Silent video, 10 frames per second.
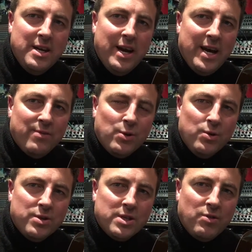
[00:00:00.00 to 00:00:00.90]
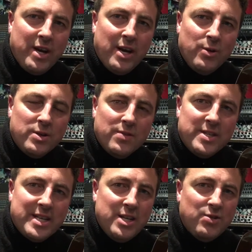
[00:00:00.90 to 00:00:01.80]
And of course, The Great Hoax of the
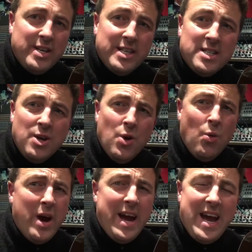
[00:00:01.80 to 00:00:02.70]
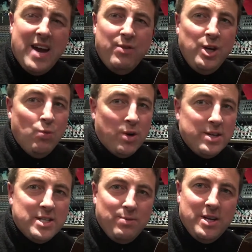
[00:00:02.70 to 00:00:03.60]
Century is whatever you want it
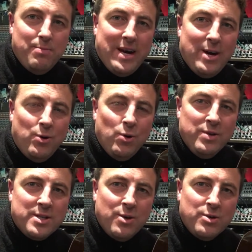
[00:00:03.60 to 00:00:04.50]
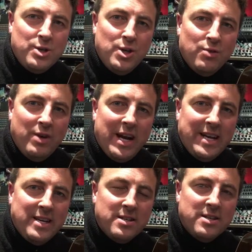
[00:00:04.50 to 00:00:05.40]
to be about. All the songs you can
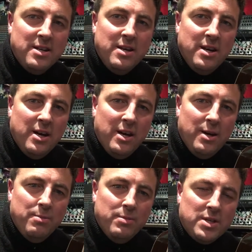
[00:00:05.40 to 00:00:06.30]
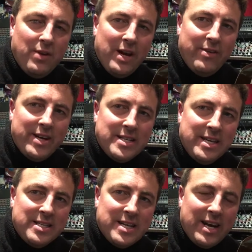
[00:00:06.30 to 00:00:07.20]
relate to the lyrics
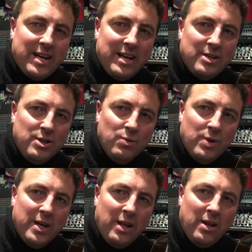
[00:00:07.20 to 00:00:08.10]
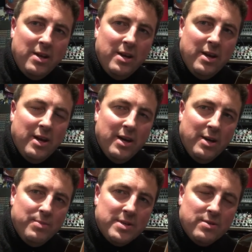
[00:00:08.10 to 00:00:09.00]
exactly as you will.
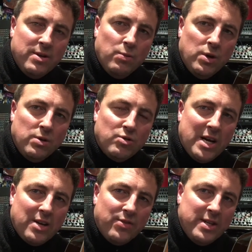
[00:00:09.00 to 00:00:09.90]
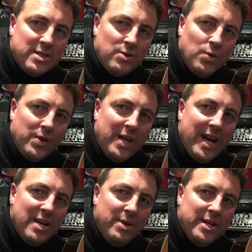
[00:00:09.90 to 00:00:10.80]
There's one track, three is a song called The
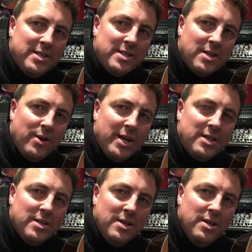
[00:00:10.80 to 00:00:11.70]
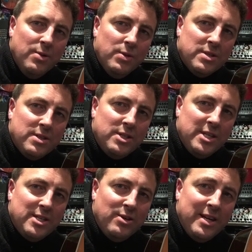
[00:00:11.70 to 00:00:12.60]
Enemy Inside, which I
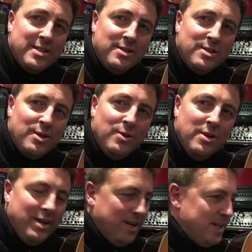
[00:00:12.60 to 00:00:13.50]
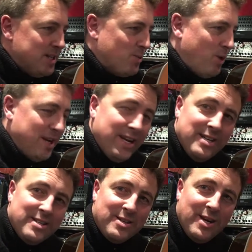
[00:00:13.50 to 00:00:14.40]
suggest you listen to. It's quite
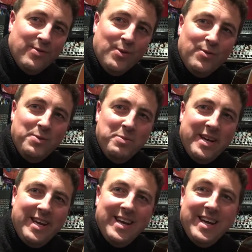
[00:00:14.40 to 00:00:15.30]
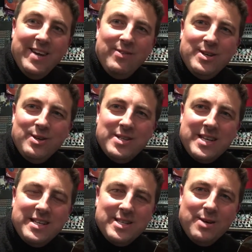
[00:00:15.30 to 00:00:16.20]
insightful for me, if I do say
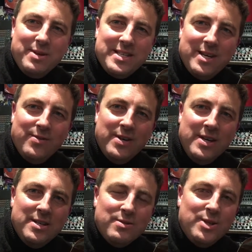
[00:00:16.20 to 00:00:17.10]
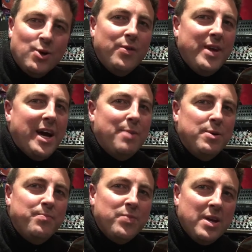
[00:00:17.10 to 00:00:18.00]
so myself. So enjoy the
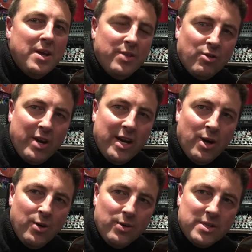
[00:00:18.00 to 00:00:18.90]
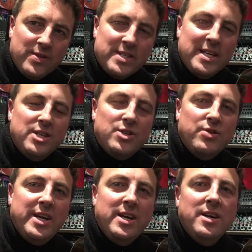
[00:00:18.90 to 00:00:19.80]
album, The Great Hoax of the
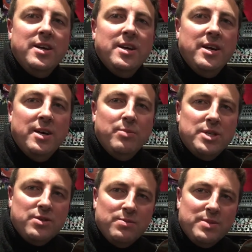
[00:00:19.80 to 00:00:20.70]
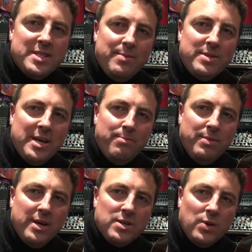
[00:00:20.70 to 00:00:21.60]
Century, which is from
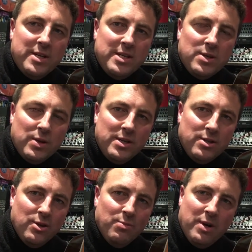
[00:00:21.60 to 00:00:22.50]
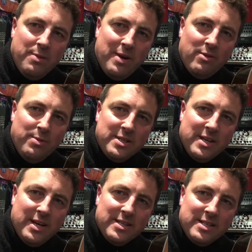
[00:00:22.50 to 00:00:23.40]
September 2022 by Matt Roberts
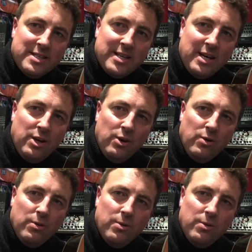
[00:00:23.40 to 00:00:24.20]
Artist. Thank you.